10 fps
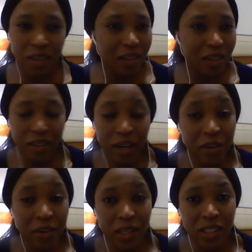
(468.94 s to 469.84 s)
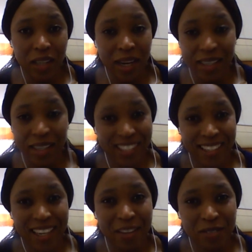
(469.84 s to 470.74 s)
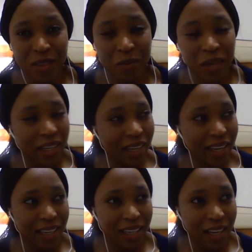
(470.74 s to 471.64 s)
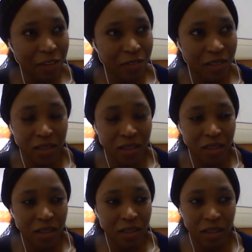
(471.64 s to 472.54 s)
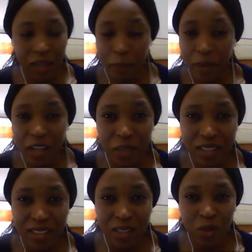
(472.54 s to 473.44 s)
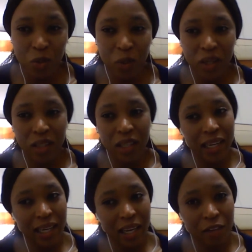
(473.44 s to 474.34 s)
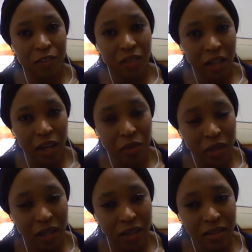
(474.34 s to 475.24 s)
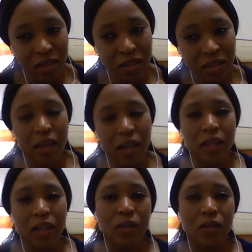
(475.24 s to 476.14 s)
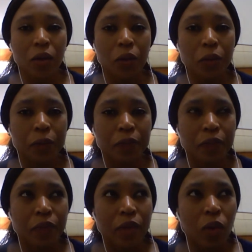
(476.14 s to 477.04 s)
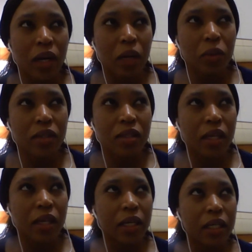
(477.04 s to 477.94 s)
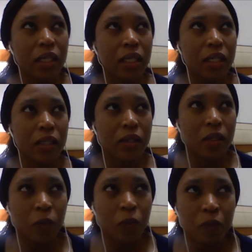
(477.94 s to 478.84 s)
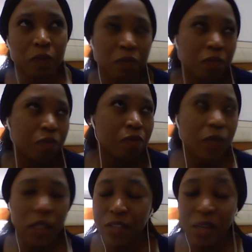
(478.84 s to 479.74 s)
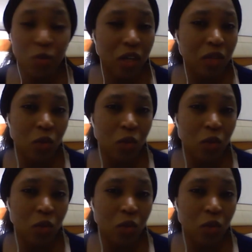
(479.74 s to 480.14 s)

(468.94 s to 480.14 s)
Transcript: I did love them. I loved the apartments as well. I loved the areas. So what I would say is, if someone wants to